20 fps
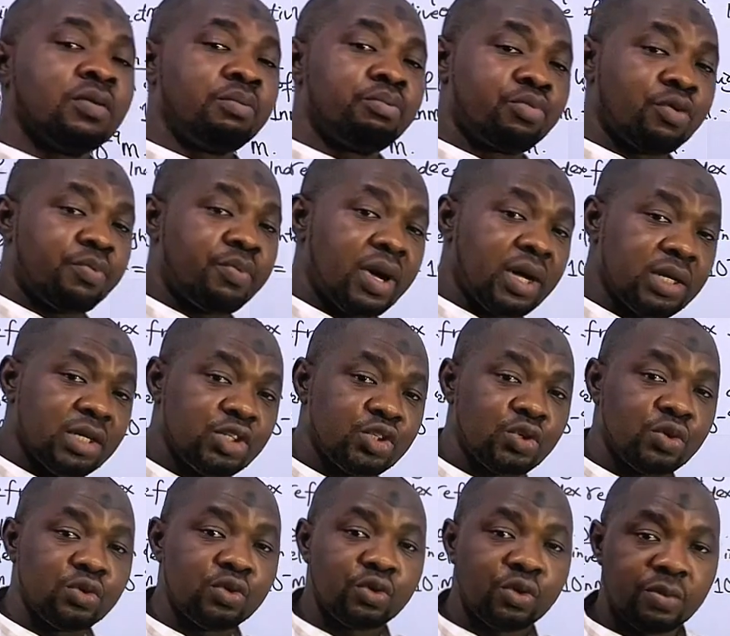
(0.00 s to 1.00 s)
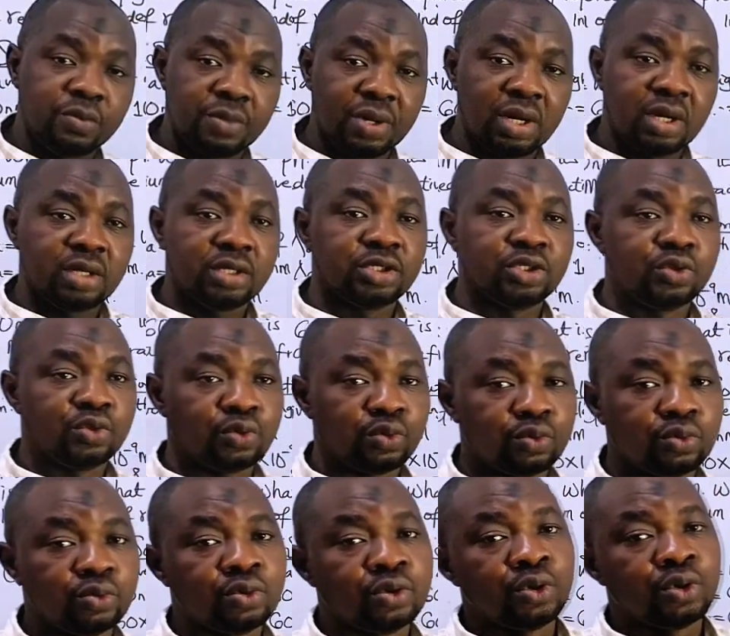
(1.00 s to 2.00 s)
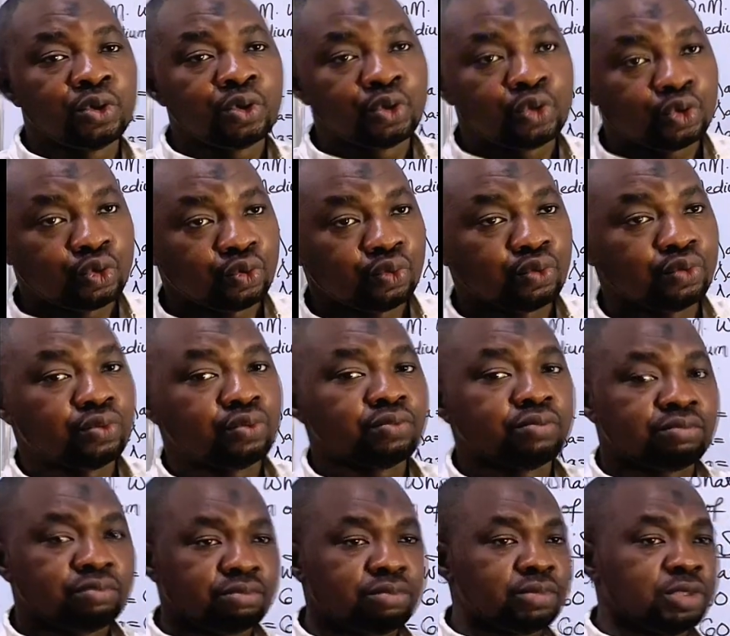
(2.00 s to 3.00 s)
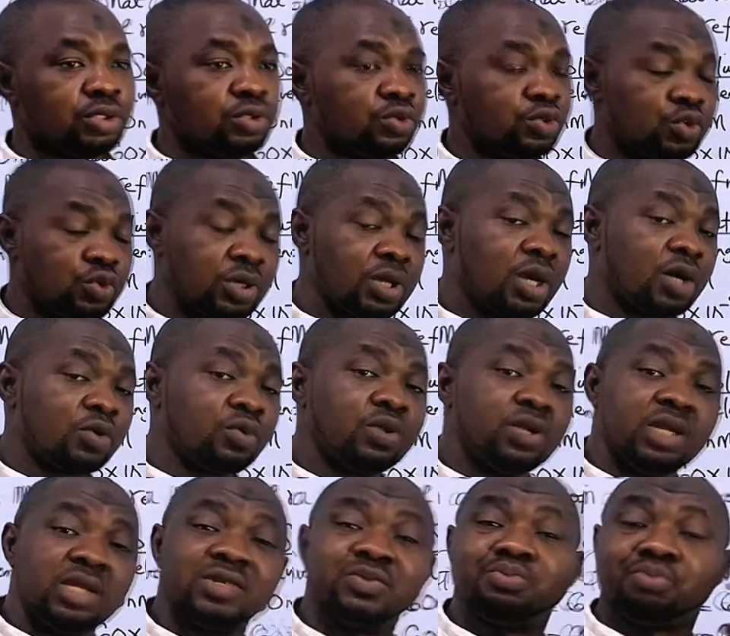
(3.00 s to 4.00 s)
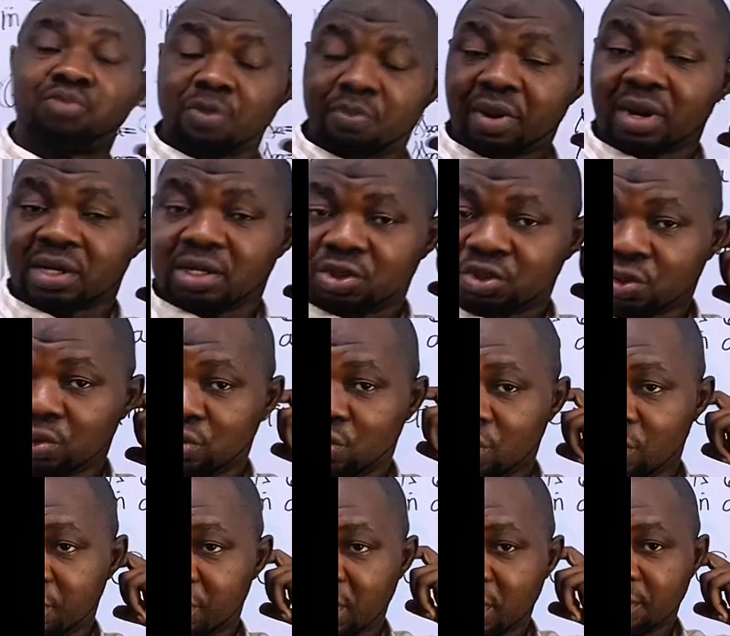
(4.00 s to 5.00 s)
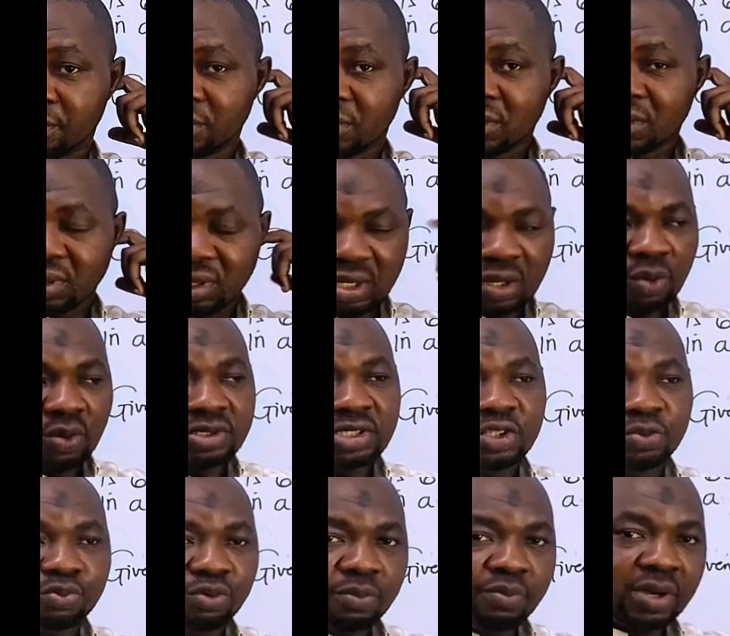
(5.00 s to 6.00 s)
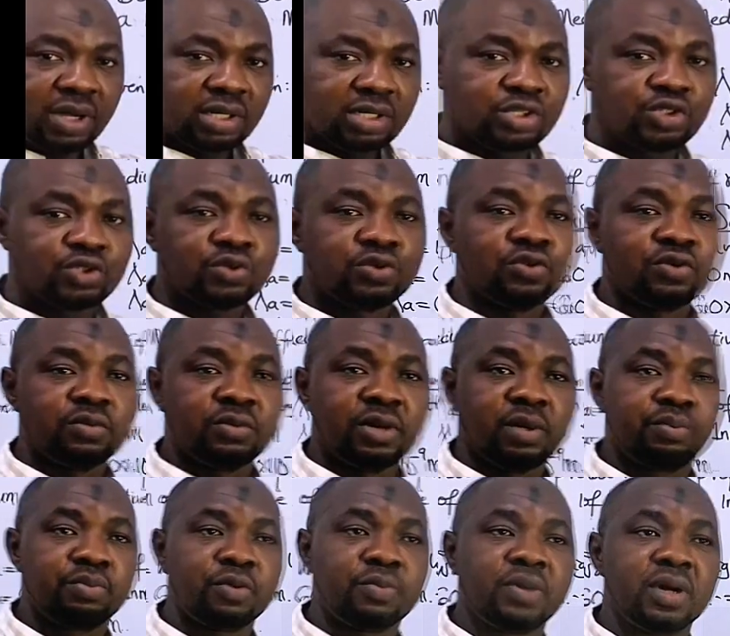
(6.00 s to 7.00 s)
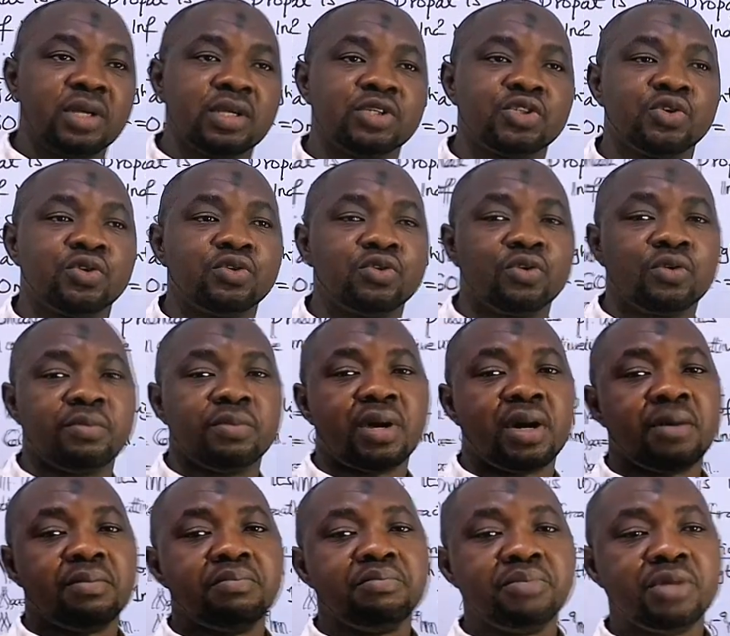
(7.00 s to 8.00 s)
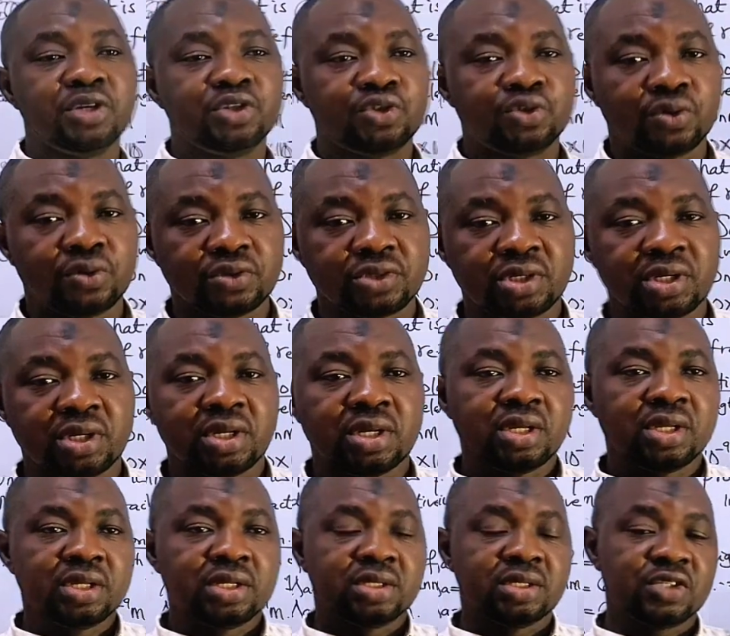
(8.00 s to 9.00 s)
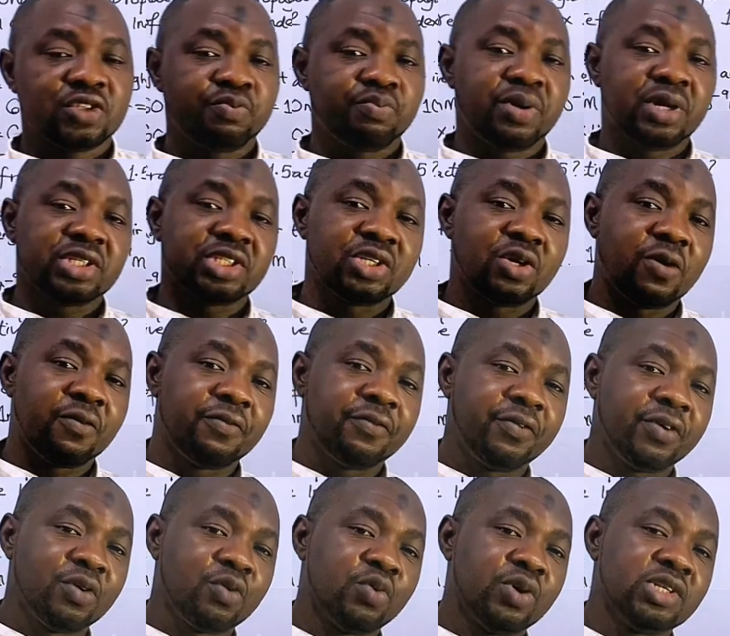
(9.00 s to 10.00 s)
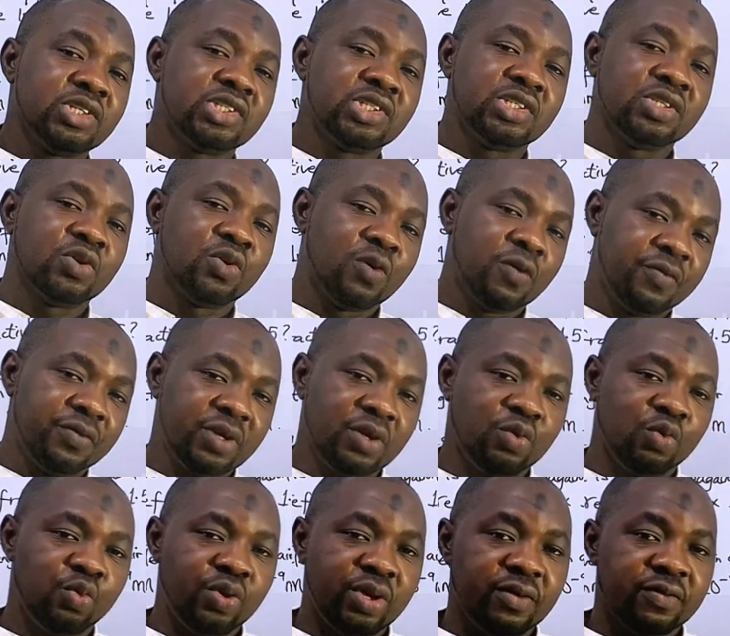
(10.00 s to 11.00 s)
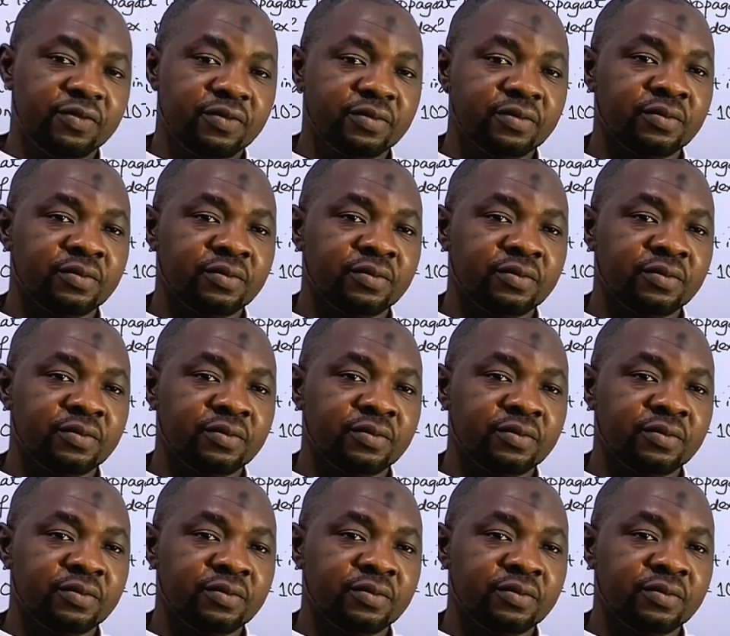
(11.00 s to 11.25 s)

propagation number, to calculate propagation number. Now, what is propagation number? Propagation number measures the spatial frequency of a wave.